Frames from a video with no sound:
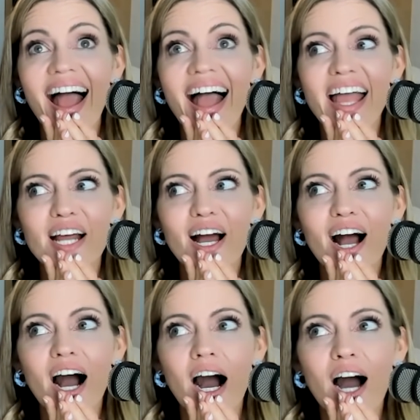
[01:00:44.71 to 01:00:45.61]
and
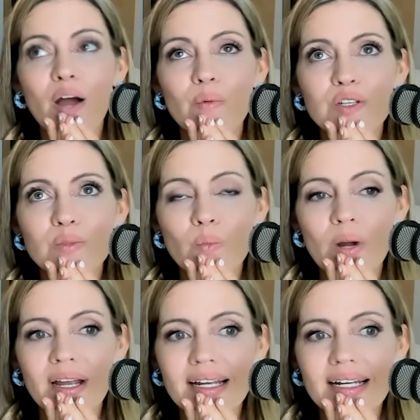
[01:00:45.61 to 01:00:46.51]
I was
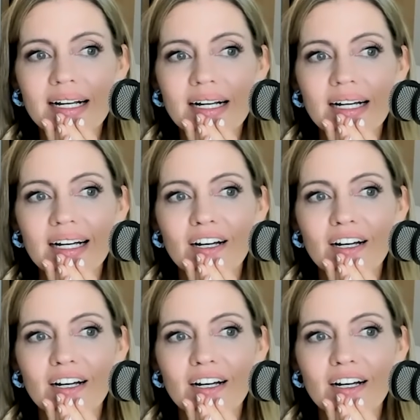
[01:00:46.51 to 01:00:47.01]
waiting